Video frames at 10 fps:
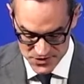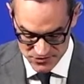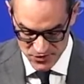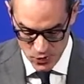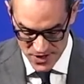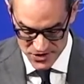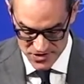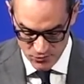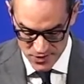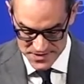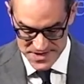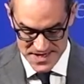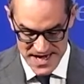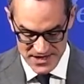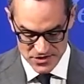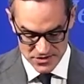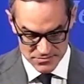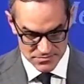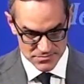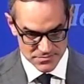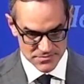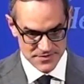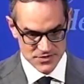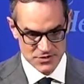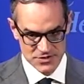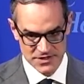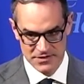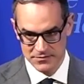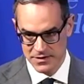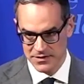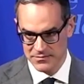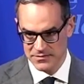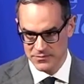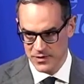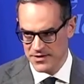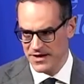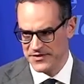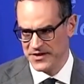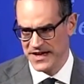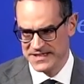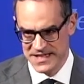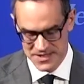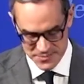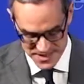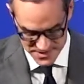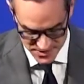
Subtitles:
of the question of what is the nature of a social, whether or not the United States is based on a